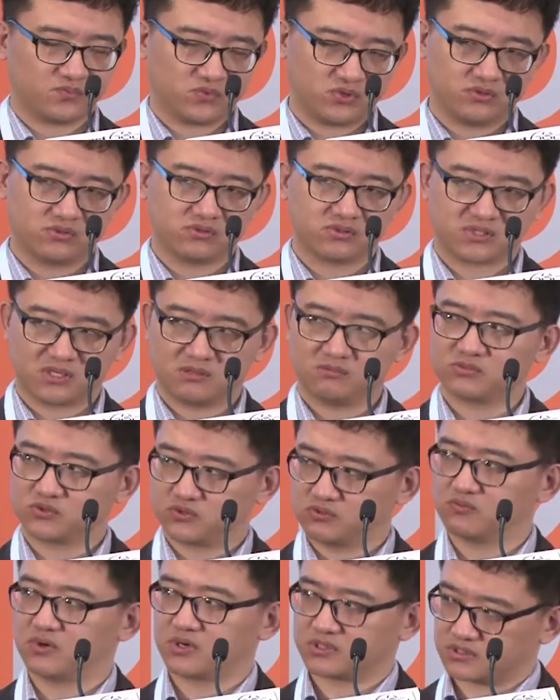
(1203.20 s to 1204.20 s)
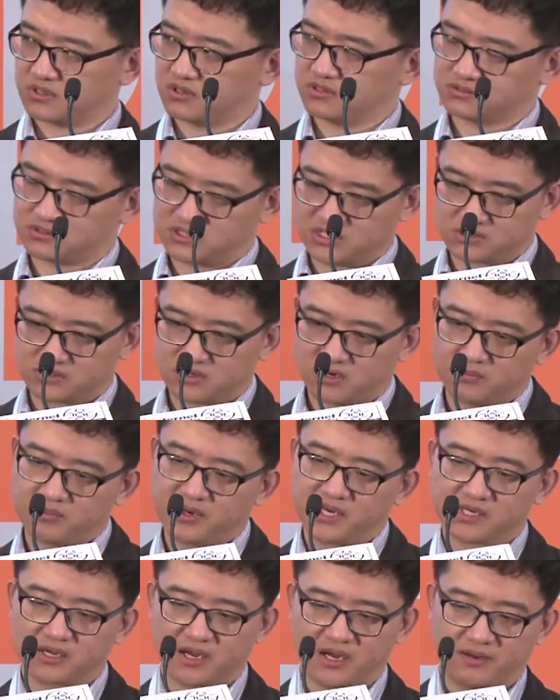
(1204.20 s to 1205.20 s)
do some good works on this
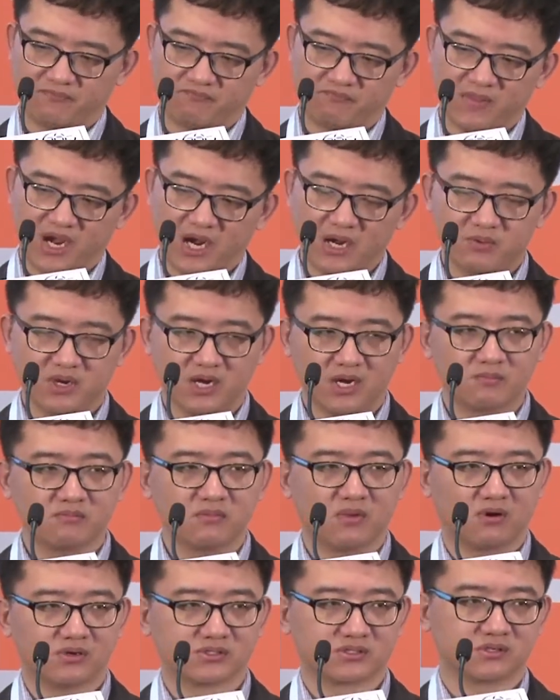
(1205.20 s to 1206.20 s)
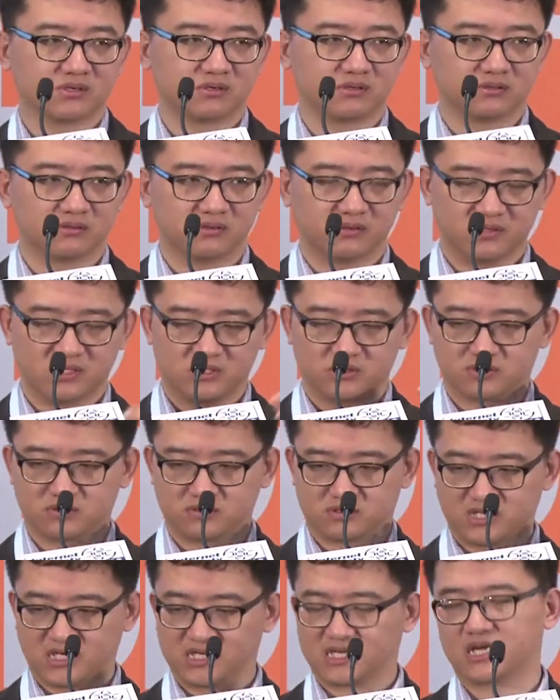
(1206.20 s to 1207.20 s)
topic, and IBM also need to
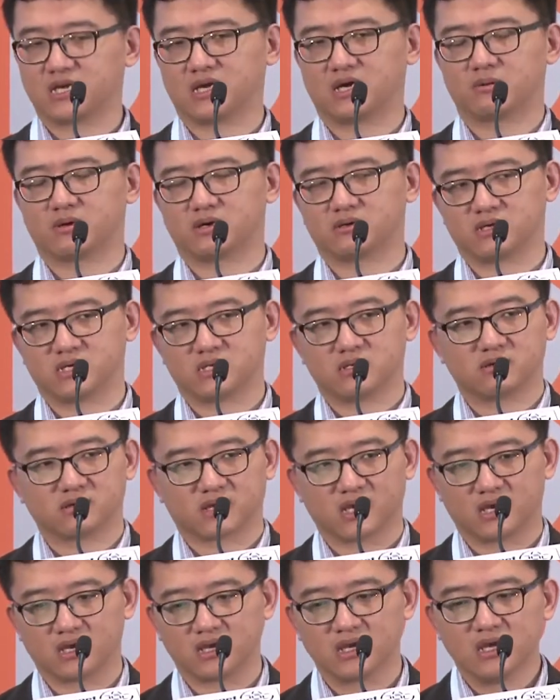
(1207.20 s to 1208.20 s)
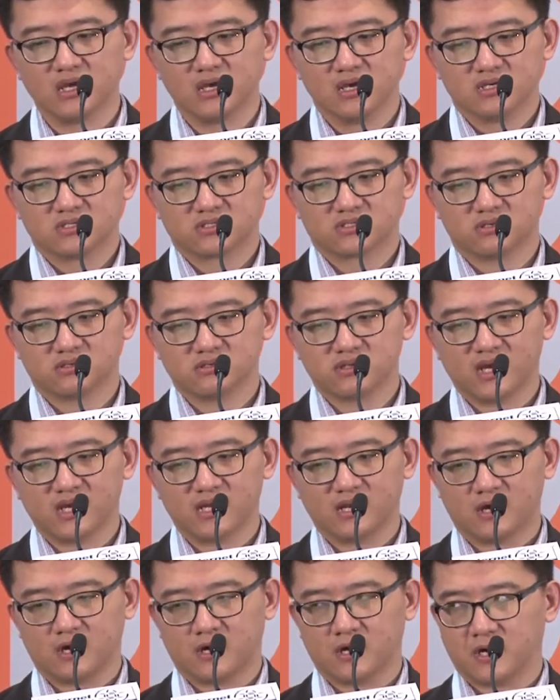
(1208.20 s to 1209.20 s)
take care about it. Okay, so
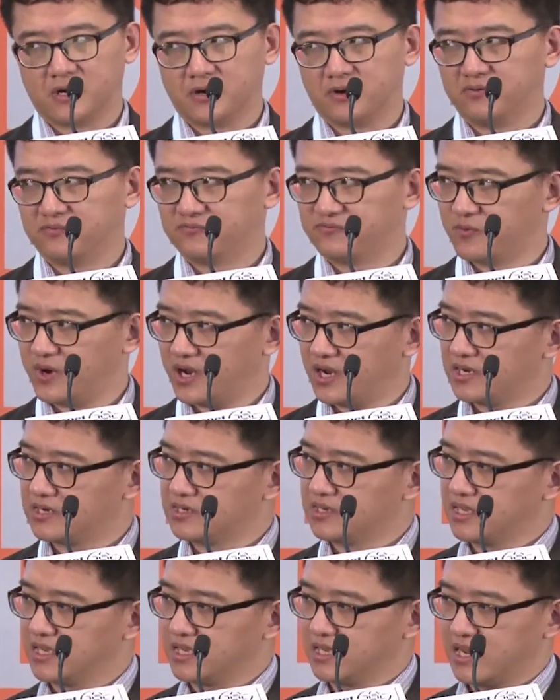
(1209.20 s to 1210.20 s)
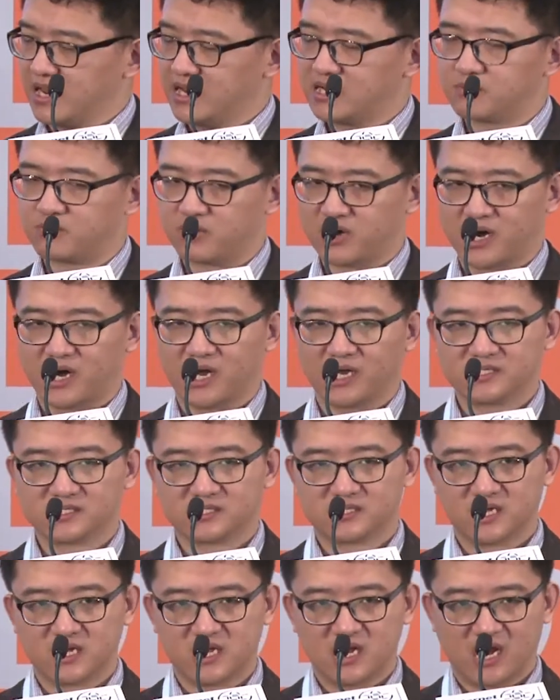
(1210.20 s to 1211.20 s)
that when a enterprise
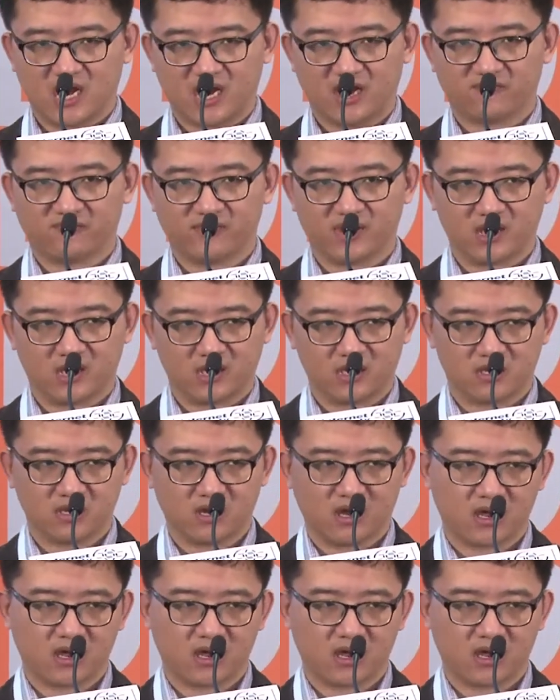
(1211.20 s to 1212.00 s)
they have a